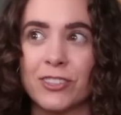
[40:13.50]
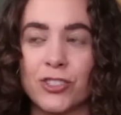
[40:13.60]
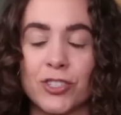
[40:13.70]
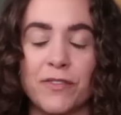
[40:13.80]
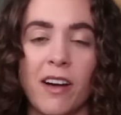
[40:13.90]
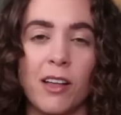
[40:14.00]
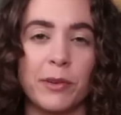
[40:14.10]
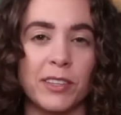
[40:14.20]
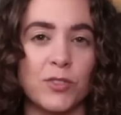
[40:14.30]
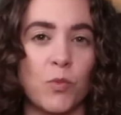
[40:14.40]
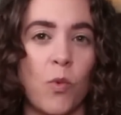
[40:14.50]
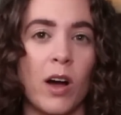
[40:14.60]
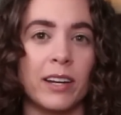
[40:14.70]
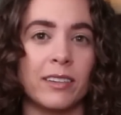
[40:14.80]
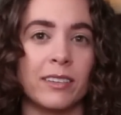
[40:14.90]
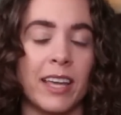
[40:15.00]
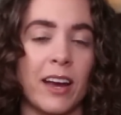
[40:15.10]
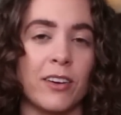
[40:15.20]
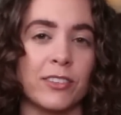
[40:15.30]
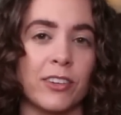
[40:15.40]
just following this one
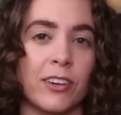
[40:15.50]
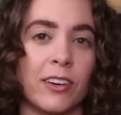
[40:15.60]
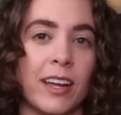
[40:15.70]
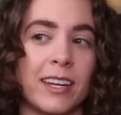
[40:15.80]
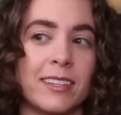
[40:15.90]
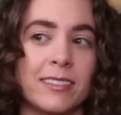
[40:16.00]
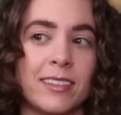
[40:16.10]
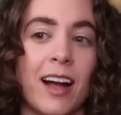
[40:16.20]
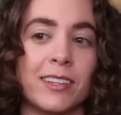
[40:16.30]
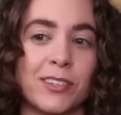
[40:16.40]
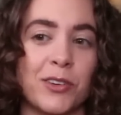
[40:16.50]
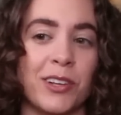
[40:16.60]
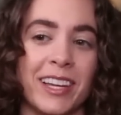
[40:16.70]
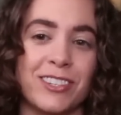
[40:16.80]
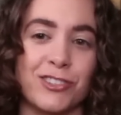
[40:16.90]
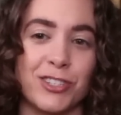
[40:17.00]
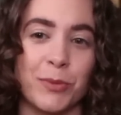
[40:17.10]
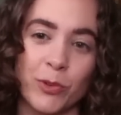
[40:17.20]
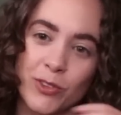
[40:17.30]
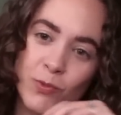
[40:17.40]
character and his toxic
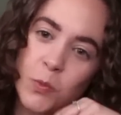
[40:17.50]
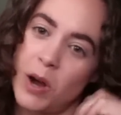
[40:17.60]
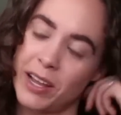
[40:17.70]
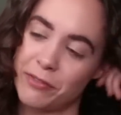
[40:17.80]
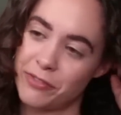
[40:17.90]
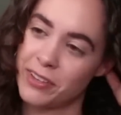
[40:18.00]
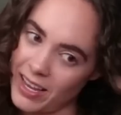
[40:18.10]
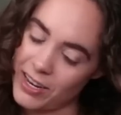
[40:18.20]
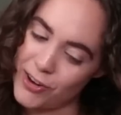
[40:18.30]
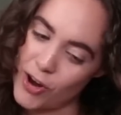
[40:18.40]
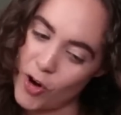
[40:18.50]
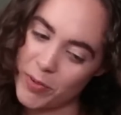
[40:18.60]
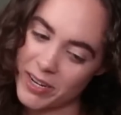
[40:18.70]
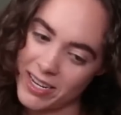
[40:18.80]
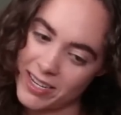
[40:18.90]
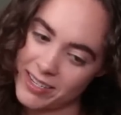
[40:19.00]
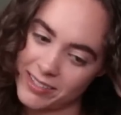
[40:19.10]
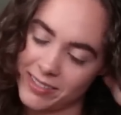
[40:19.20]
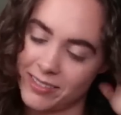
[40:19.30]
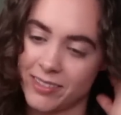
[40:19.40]
relationship with his wife, and nobody
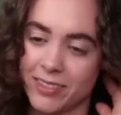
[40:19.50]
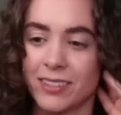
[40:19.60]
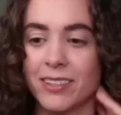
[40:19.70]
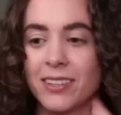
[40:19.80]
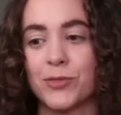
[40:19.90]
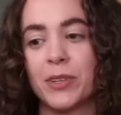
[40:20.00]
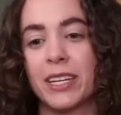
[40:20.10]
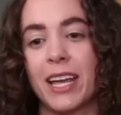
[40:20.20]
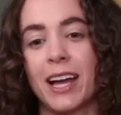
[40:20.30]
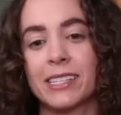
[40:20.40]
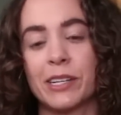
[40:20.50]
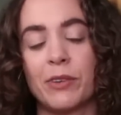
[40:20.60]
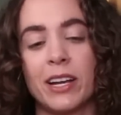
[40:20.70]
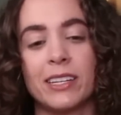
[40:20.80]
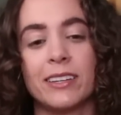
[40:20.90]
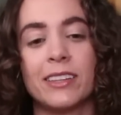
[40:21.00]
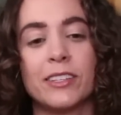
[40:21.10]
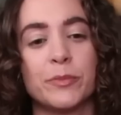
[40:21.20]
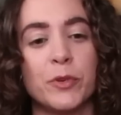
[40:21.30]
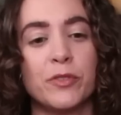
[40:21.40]
is is really acting right in
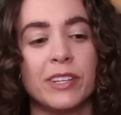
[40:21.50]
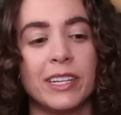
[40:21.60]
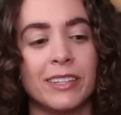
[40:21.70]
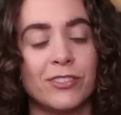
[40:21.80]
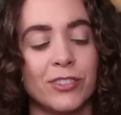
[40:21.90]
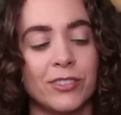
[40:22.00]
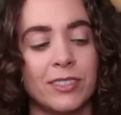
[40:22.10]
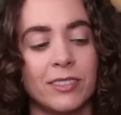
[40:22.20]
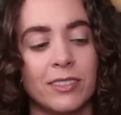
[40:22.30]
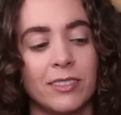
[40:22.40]
this movie. It's just